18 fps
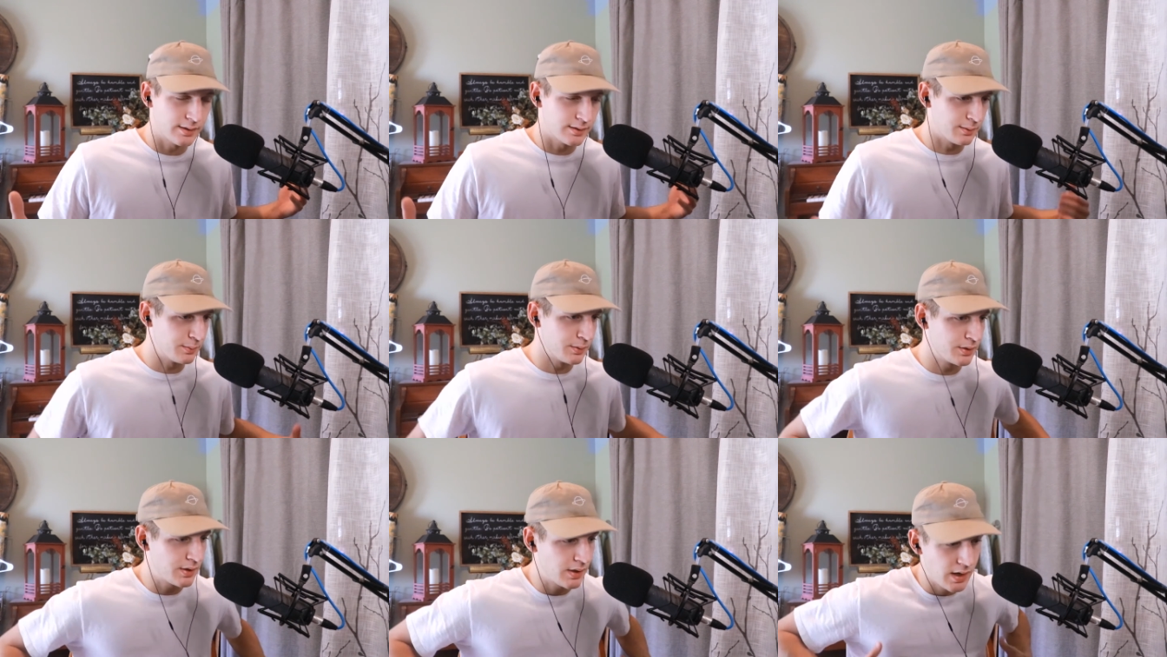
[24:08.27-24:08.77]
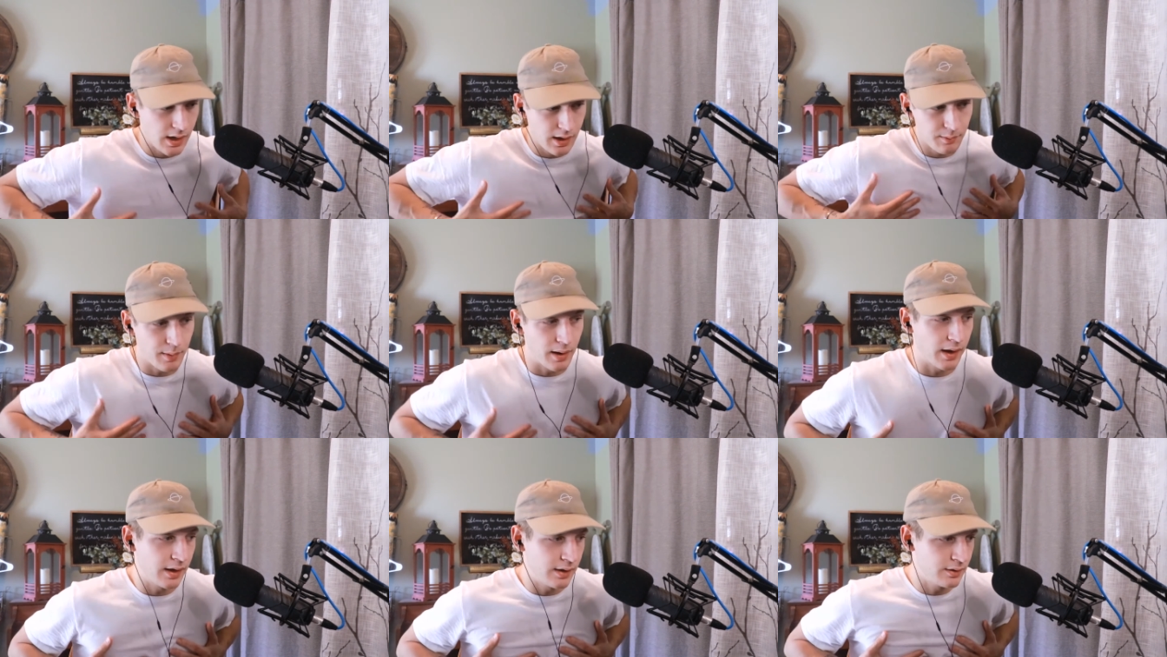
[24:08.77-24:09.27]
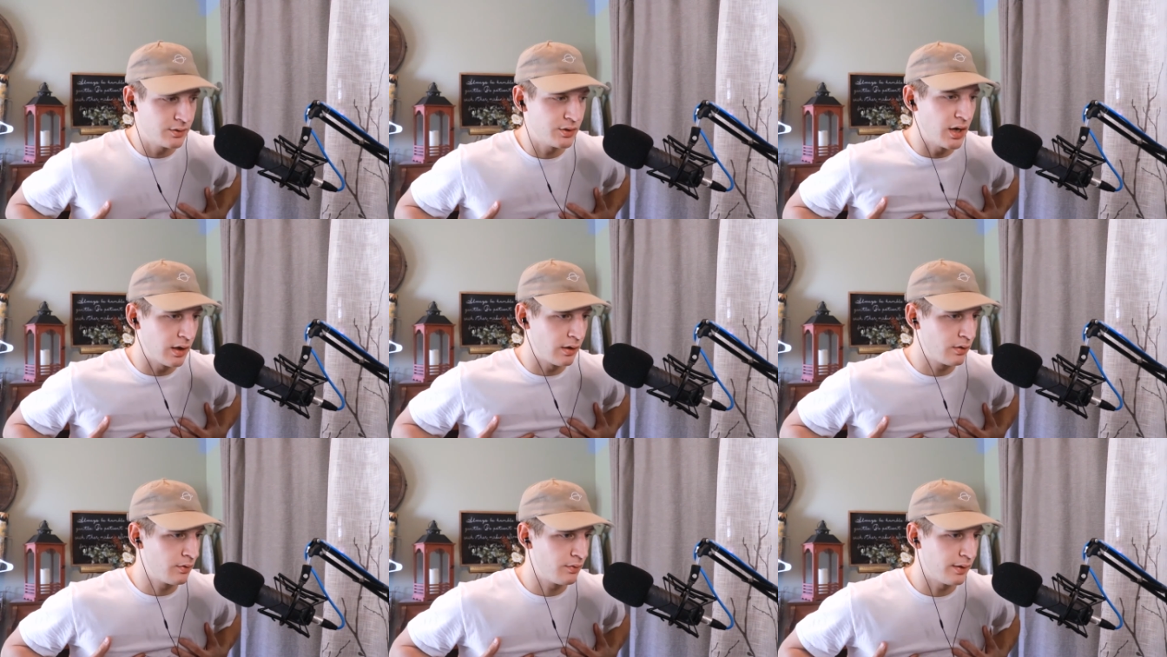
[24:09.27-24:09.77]
I'm seeing my
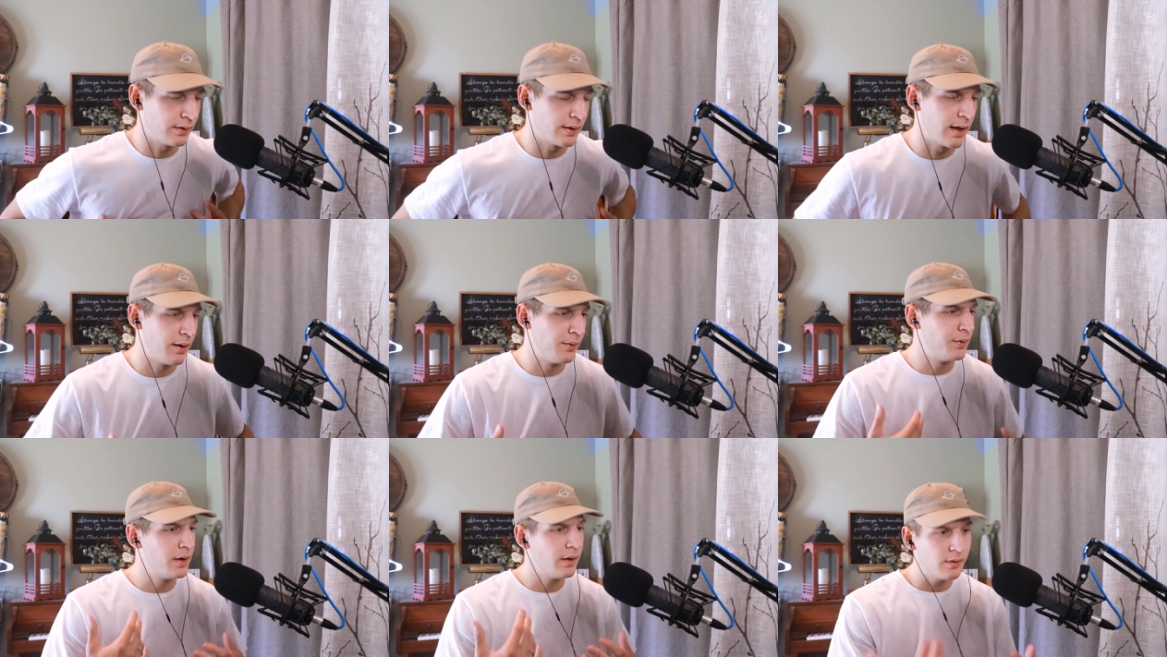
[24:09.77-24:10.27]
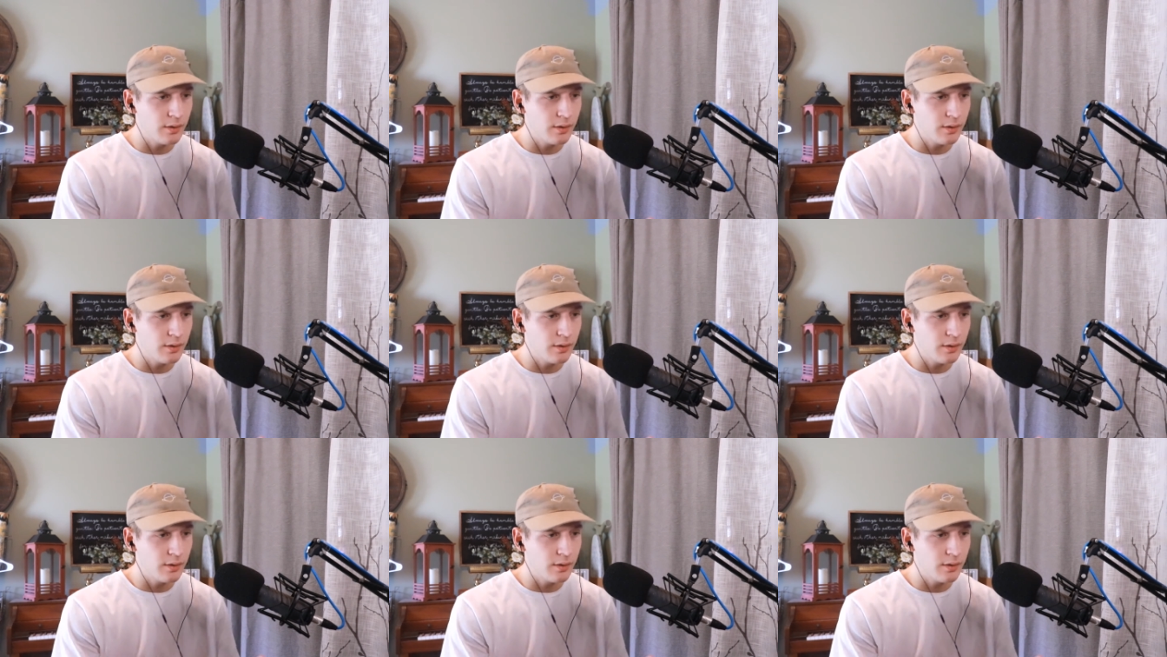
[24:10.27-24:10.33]
chest fill out, and it's a